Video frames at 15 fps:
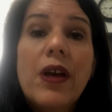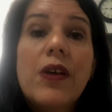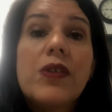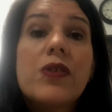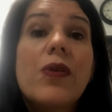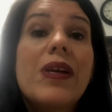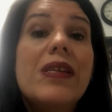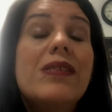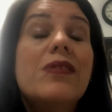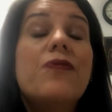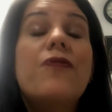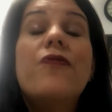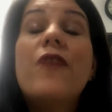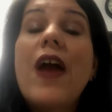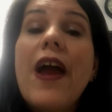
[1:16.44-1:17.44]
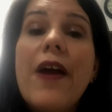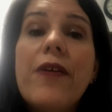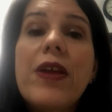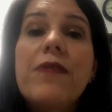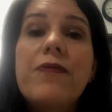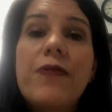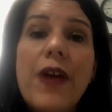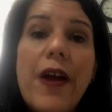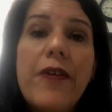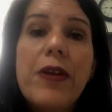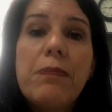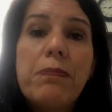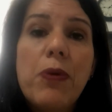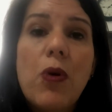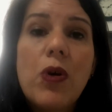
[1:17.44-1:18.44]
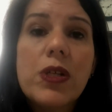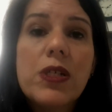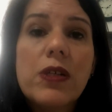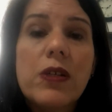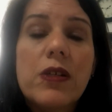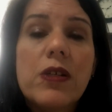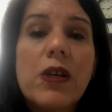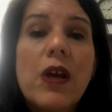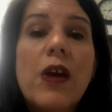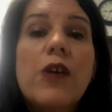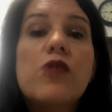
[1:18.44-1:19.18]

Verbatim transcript: So it's very, very important